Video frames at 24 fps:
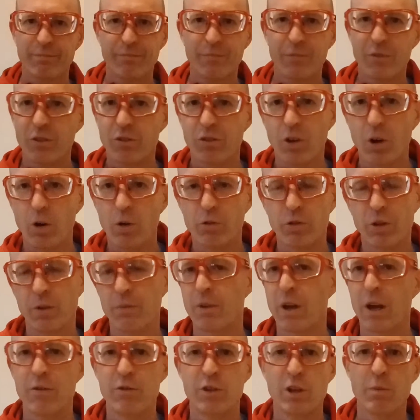So
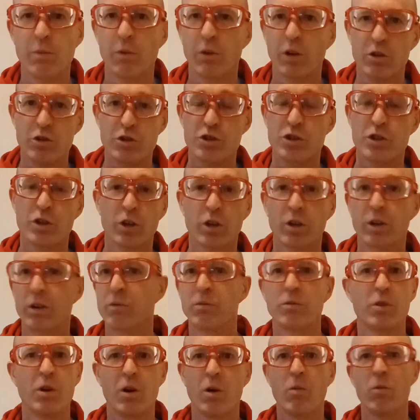sometimes people aren't sure,
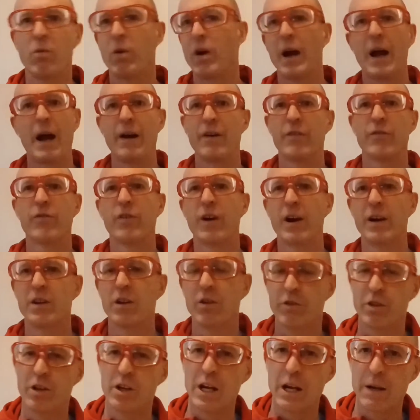how to find out
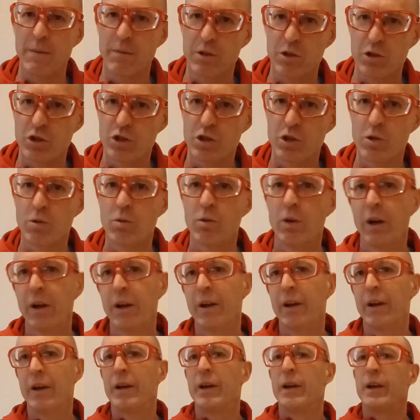the name of the shoe.
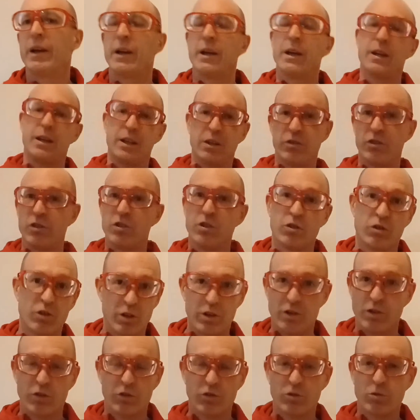It is in
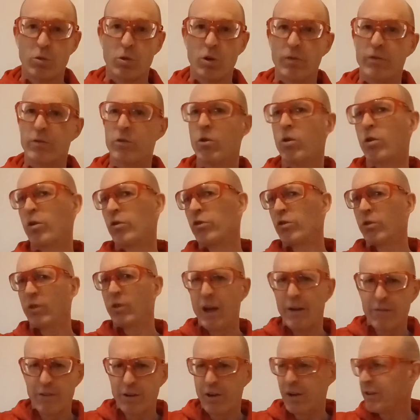the store, of course. They'll
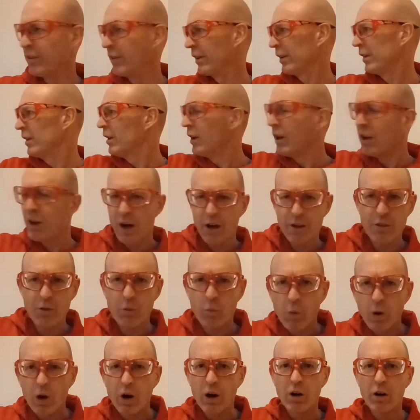have it on the
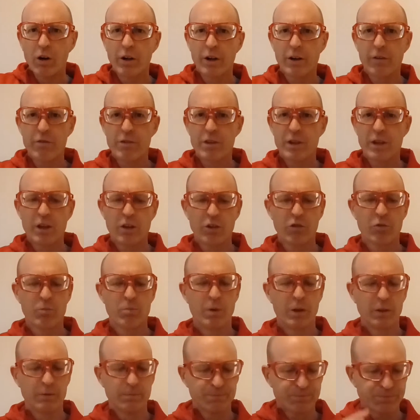wall and everything else,
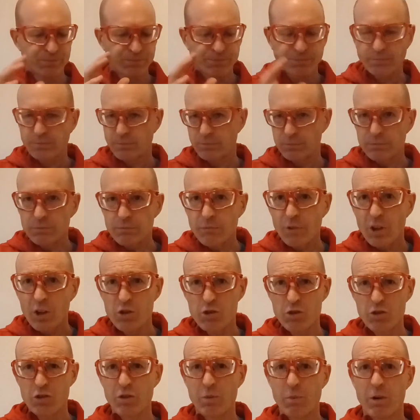but
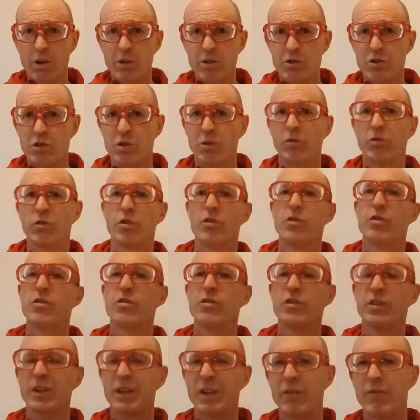usually somewhere in the shoe. So this is
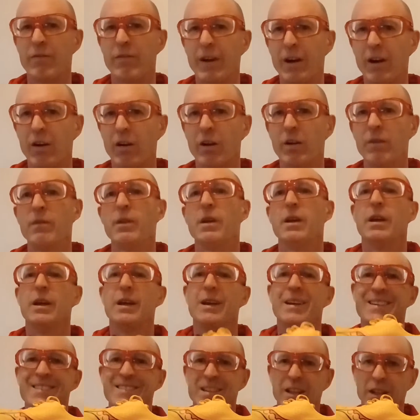the Kinvara.
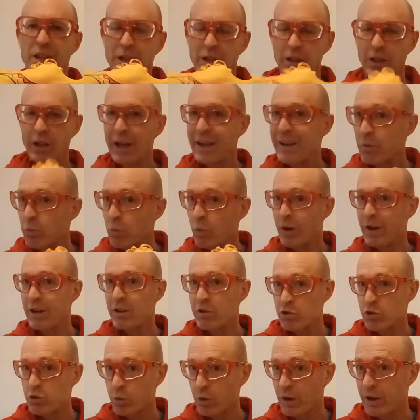It's a lightweight
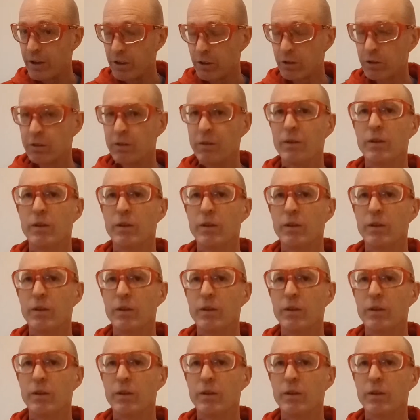trainer.